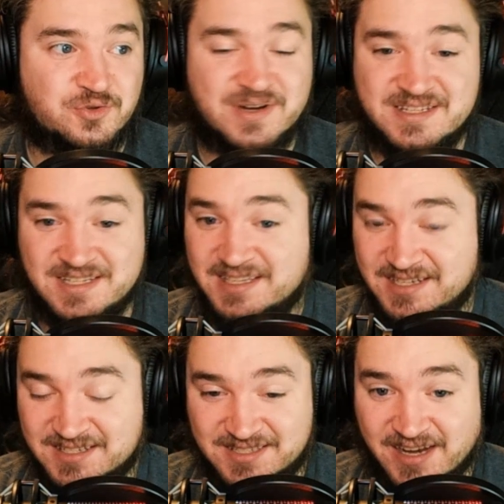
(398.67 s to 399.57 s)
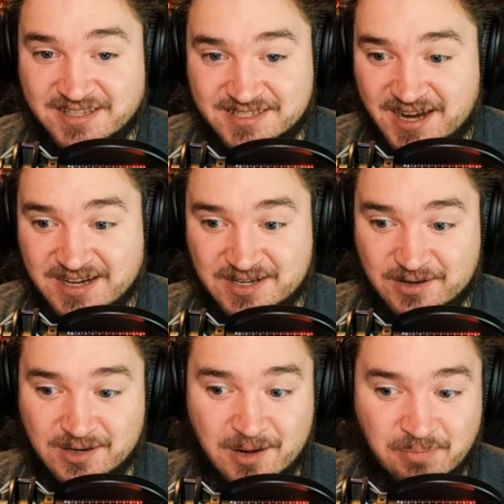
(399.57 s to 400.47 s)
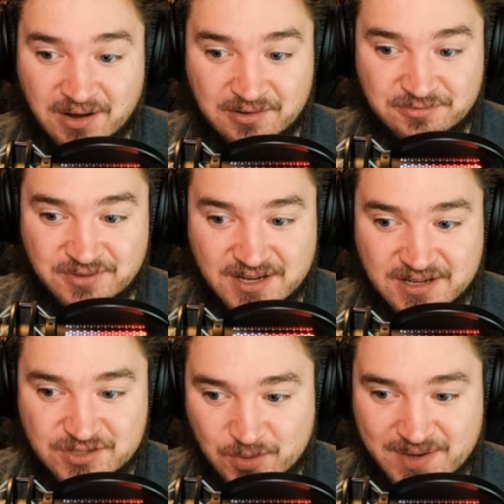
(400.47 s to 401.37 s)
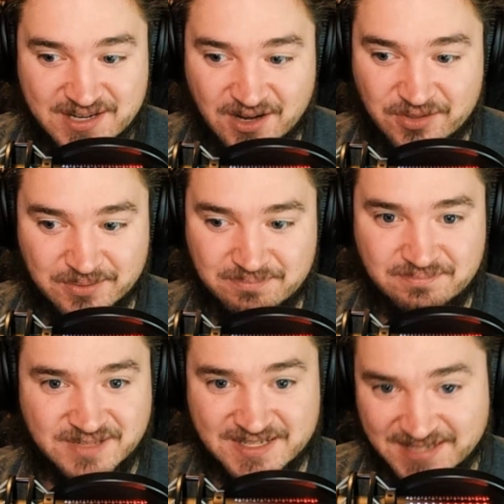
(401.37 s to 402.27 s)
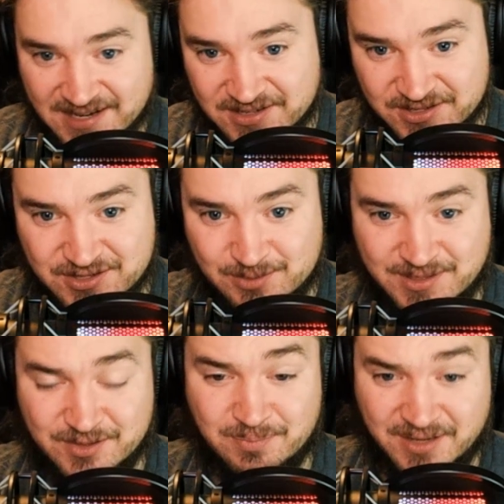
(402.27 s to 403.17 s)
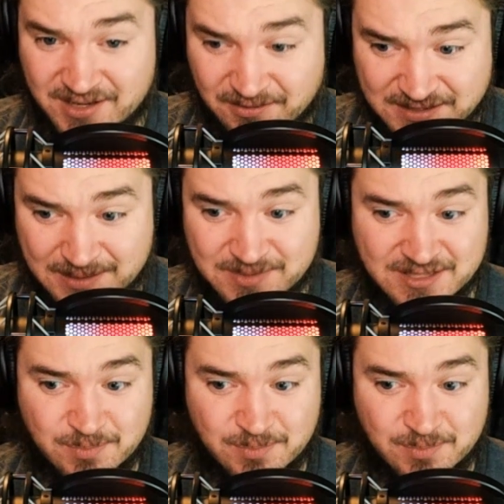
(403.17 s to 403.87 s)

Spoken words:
crazy that he decided to sign here above so many other contenders, so many other playoff teams.